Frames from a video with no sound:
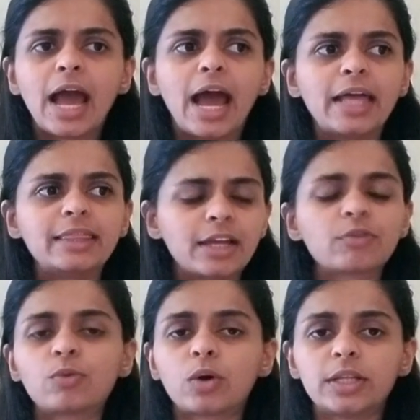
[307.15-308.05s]
And
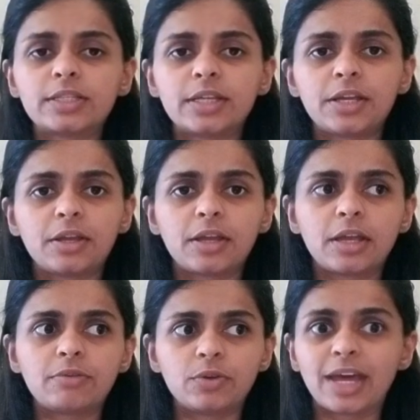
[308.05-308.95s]
therefore, let's say
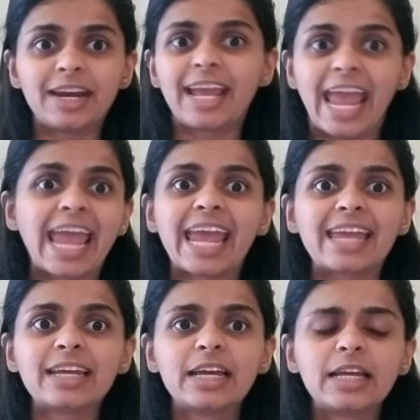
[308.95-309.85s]
if you get an
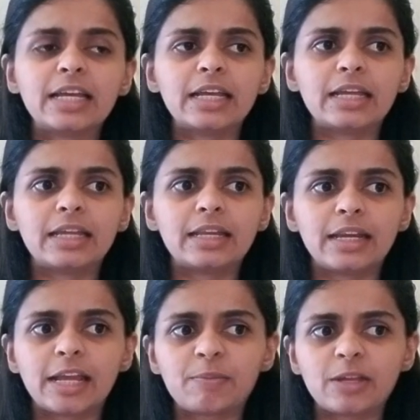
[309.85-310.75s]
A in
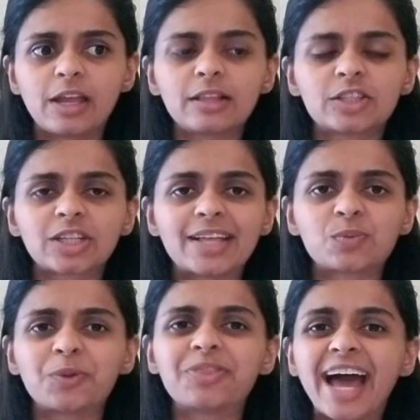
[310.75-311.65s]
an AP English class,
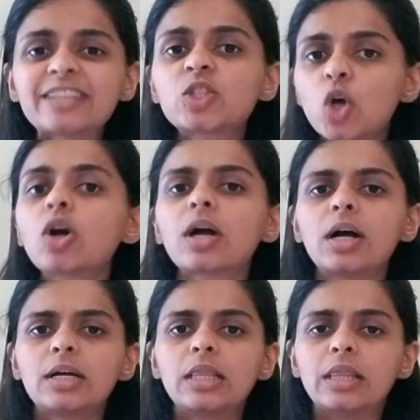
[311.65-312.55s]
well, that took a
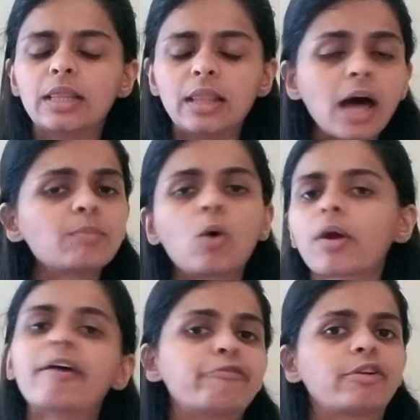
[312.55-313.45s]
lot more
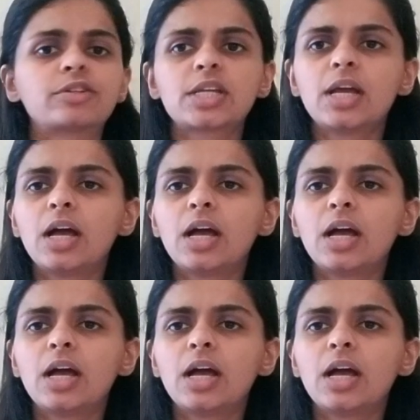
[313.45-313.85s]
effort,